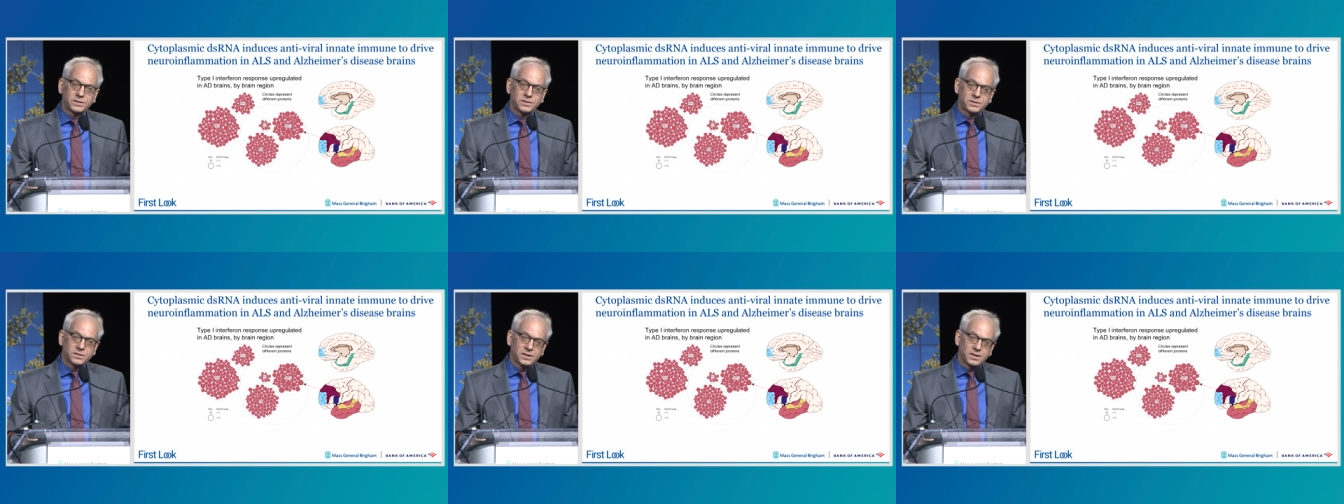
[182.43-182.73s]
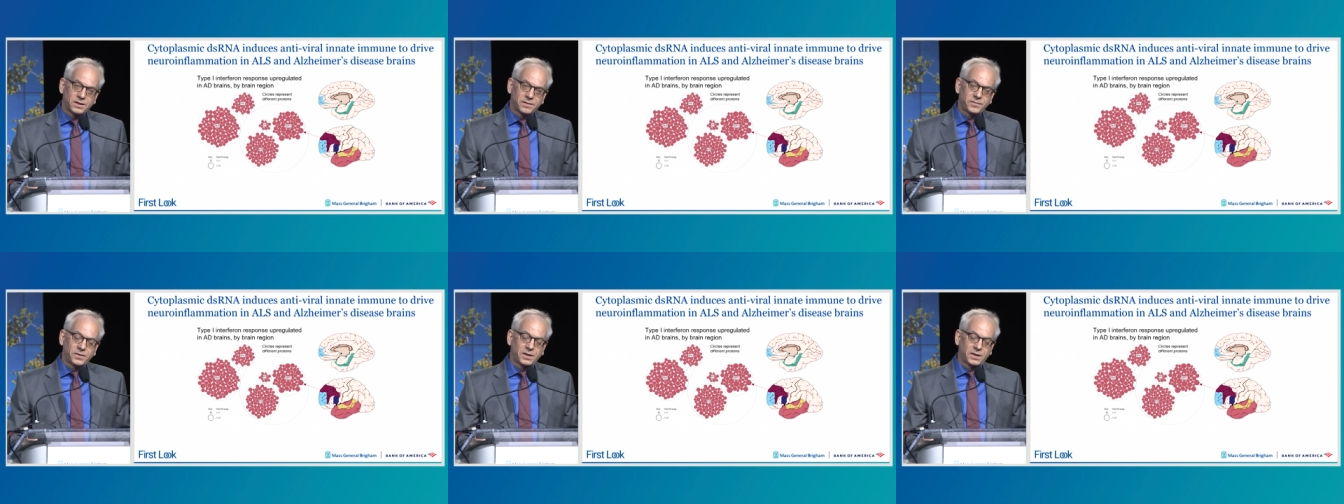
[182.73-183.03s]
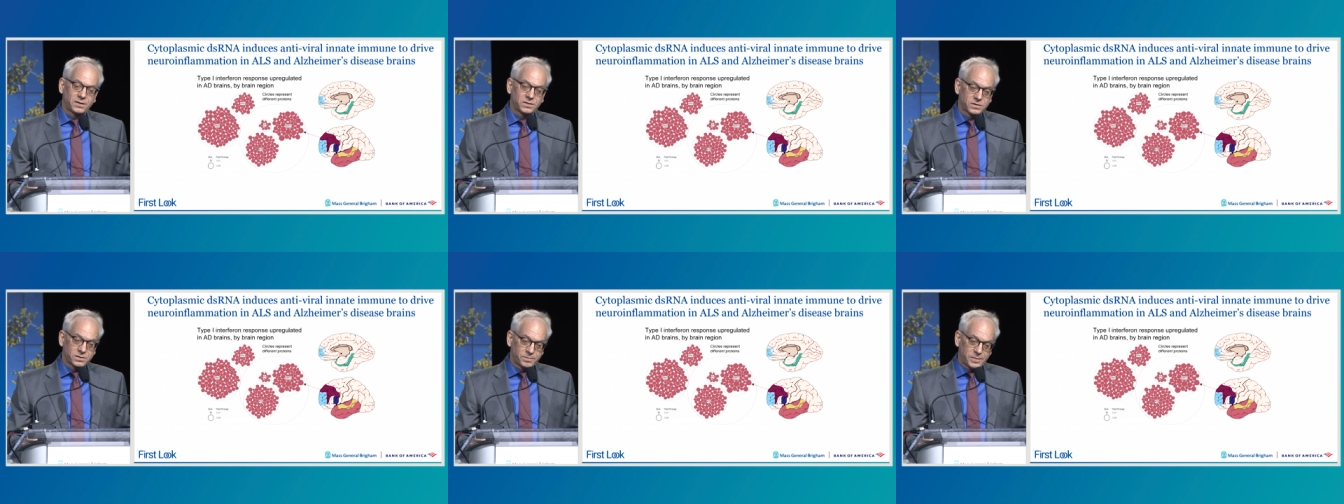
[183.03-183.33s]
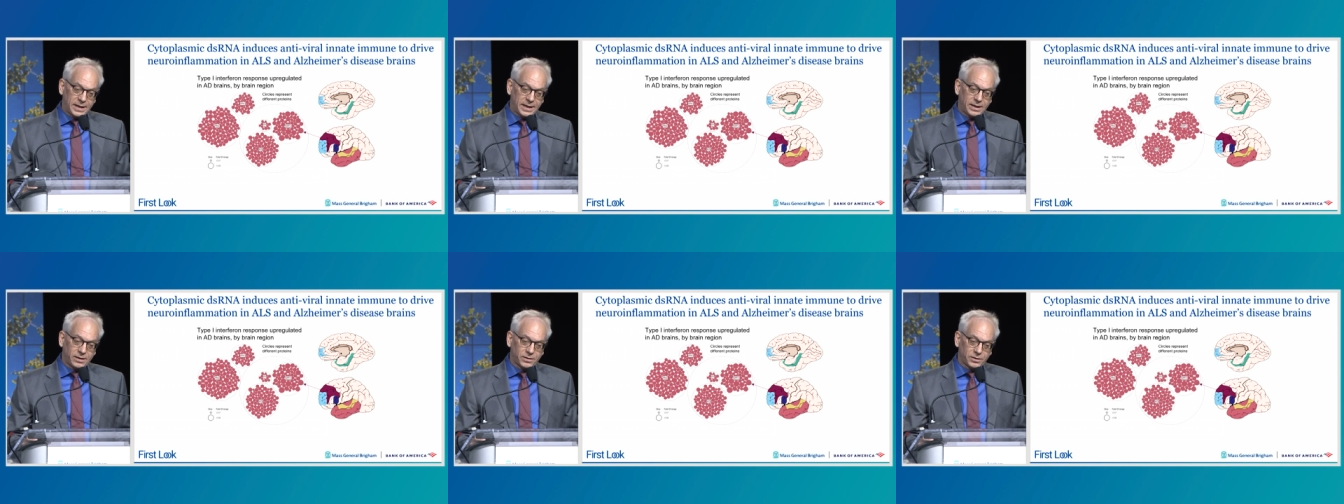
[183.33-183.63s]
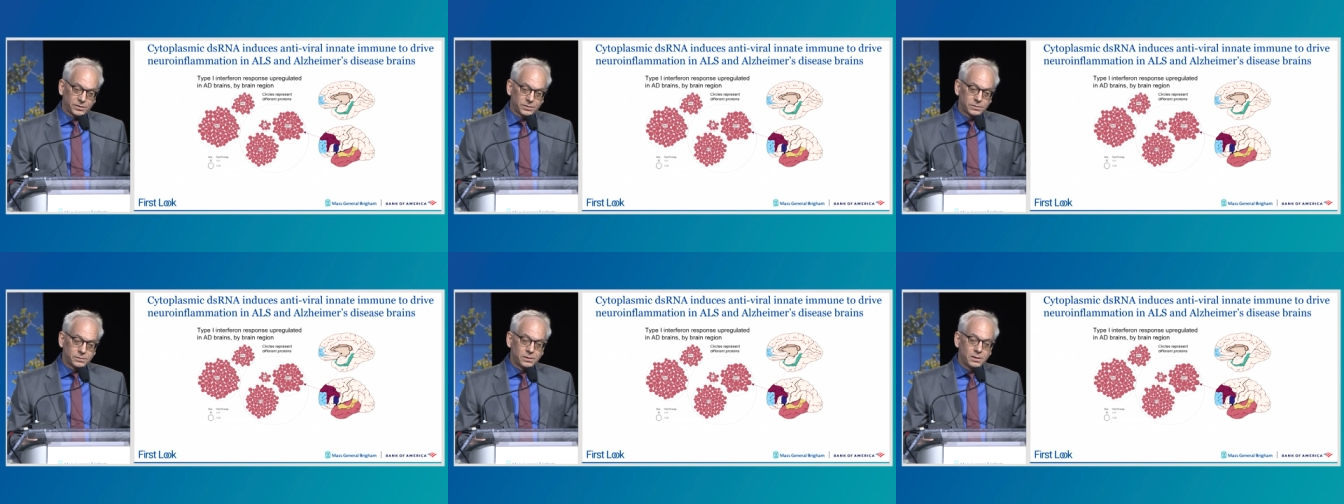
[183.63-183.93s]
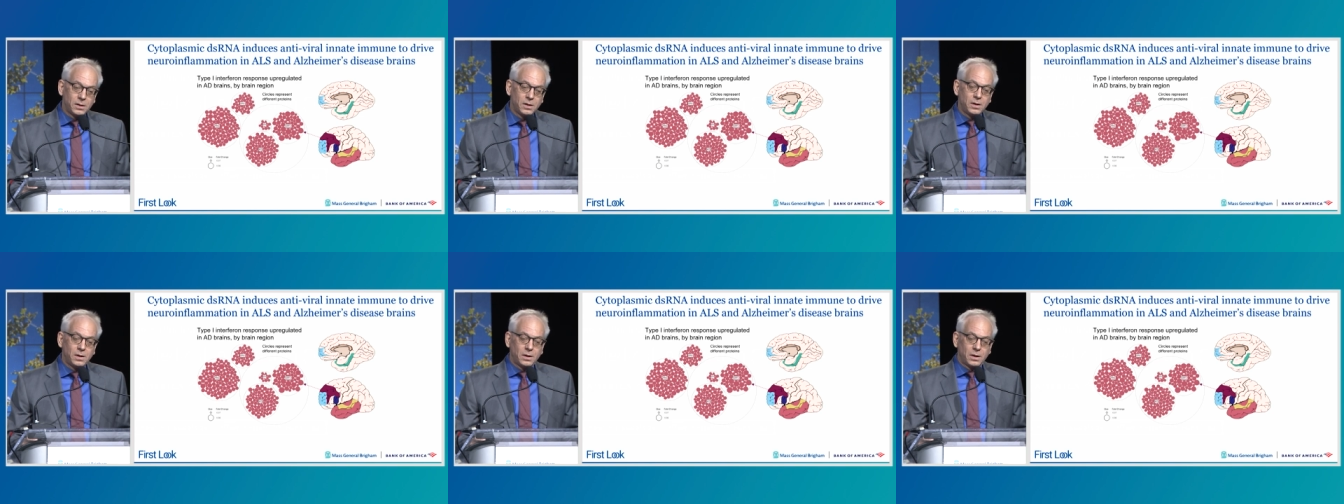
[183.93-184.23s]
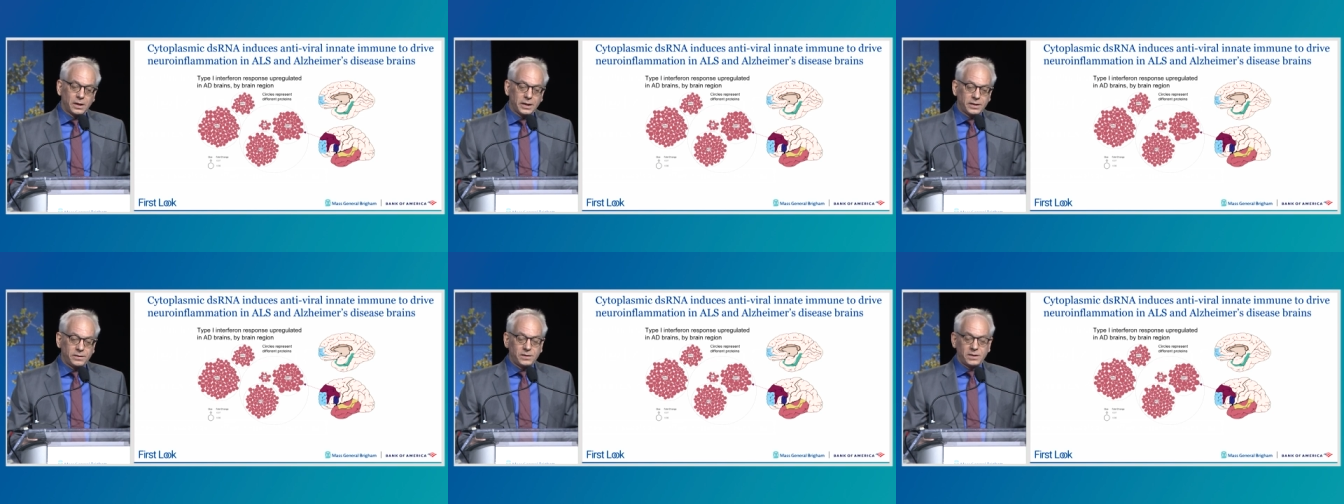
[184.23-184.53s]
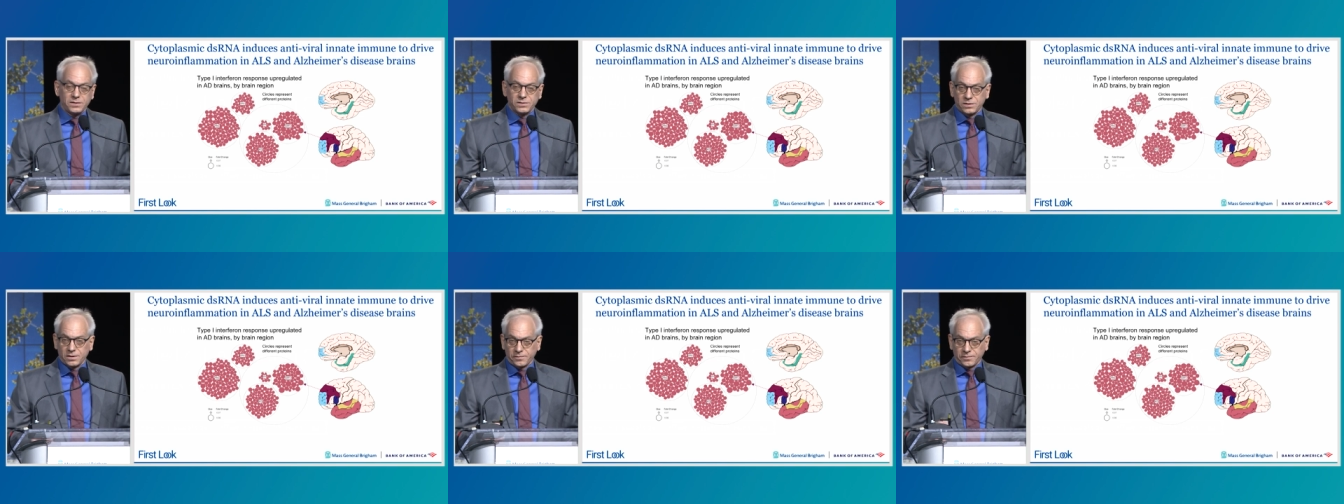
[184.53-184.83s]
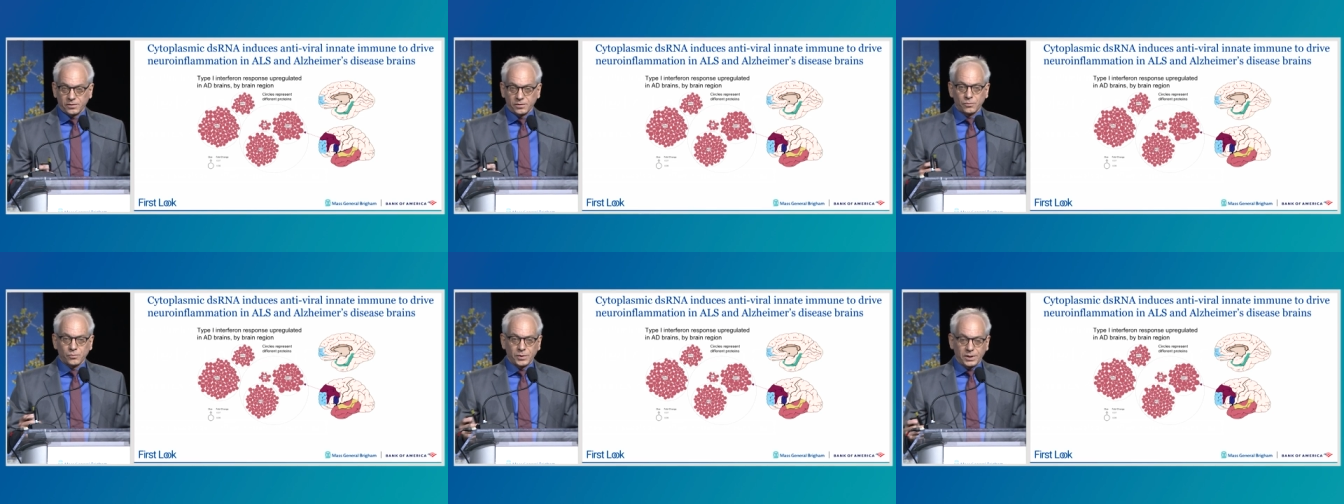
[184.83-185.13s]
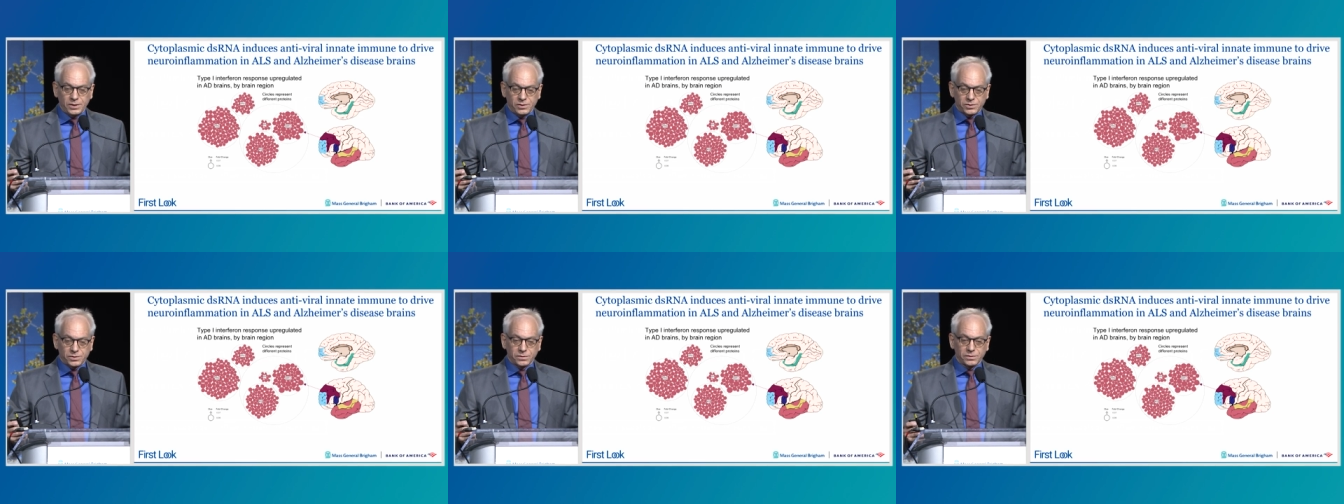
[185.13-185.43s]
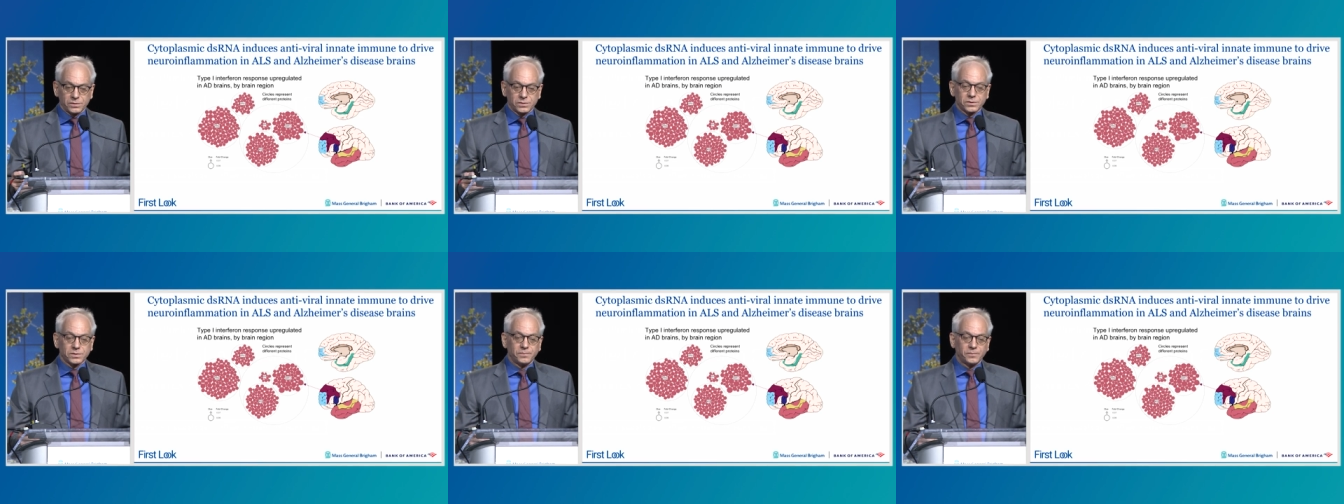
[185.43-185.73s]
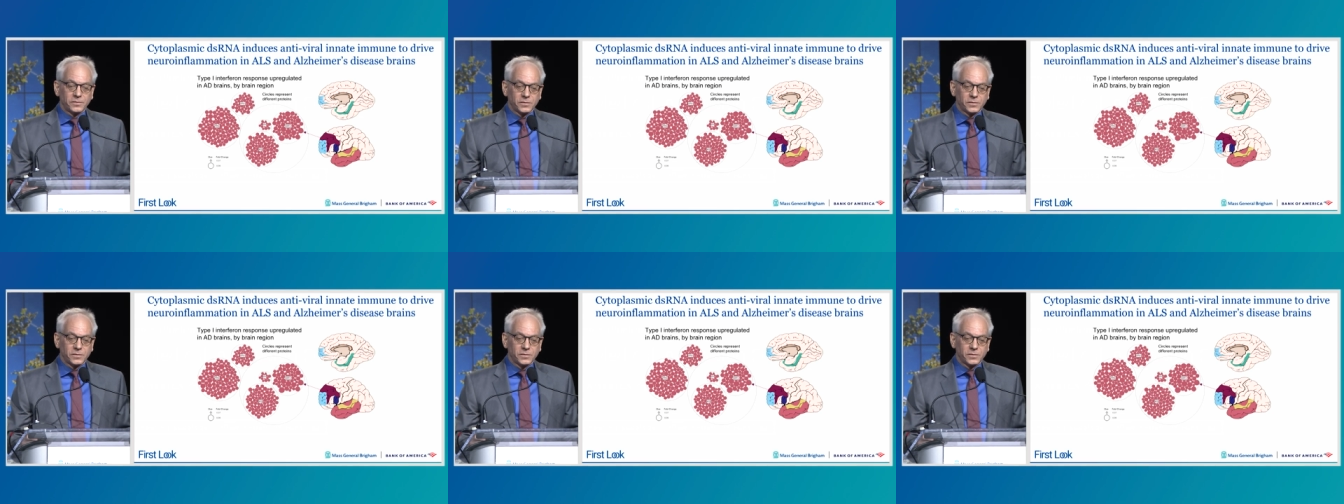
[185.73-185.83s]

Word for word: significance pattern in these different regions,